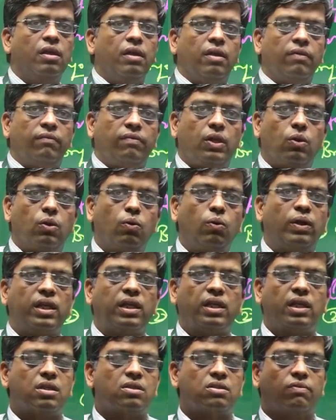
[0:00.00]
We know in
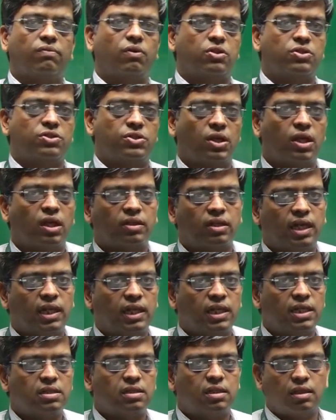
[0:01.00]
case of
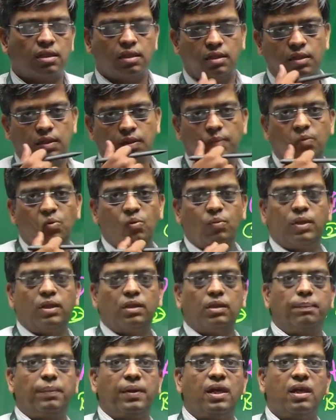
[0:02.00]
osteoarthritis, the
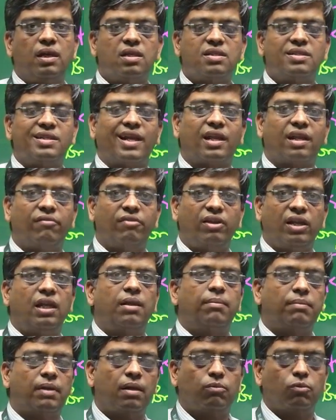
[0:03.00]
pain is aggravating
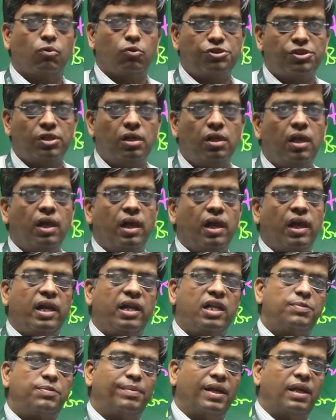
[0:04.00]
by motion and
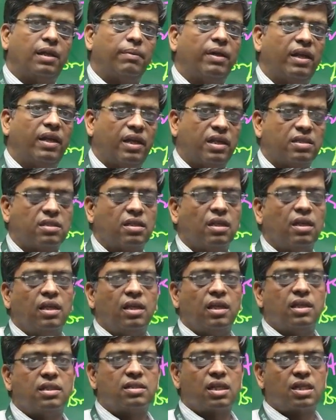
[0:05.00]
is better by rest.
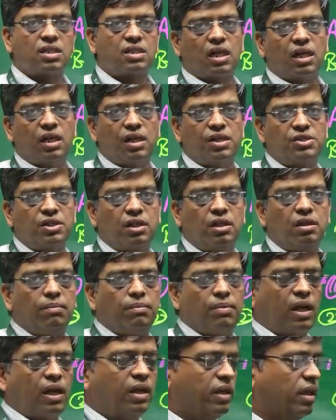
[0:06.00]
In such condition,
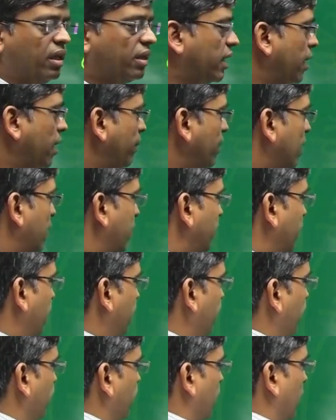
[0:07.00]
Bryonia can be given.
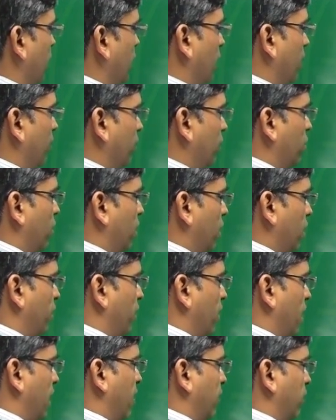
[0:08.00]
Number 3, we
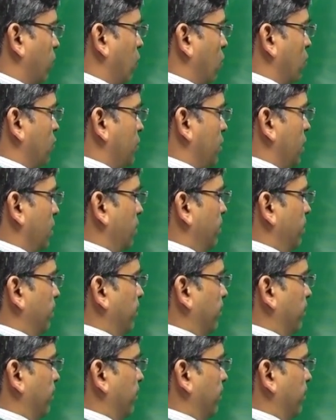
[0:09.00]
have Causticum.